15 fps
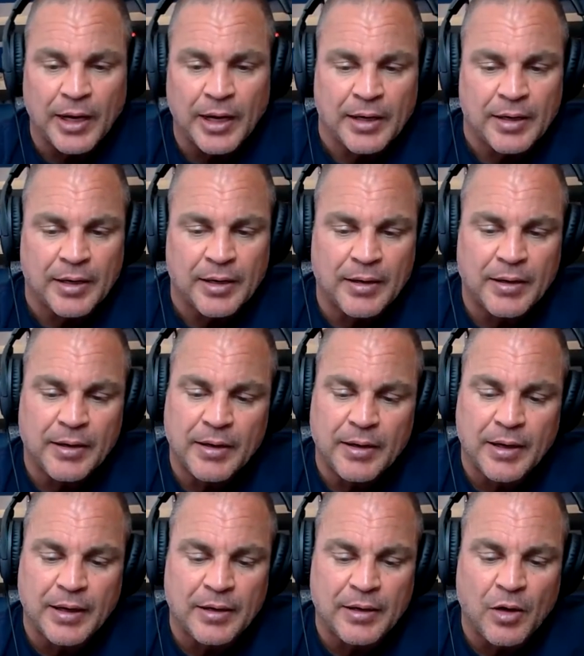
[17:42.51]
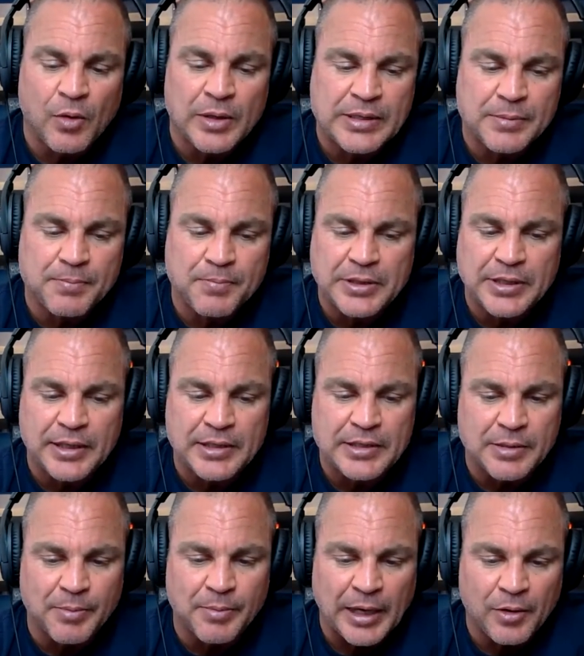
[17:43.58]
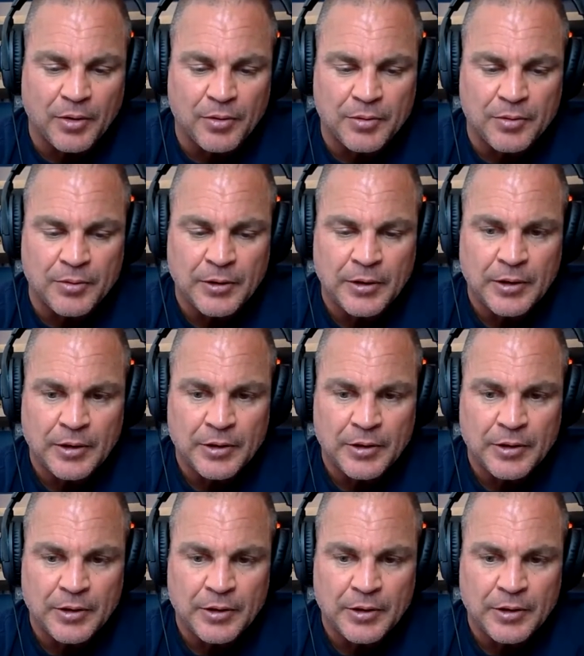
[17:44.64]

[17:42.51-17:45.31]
And I know as it pertains to my own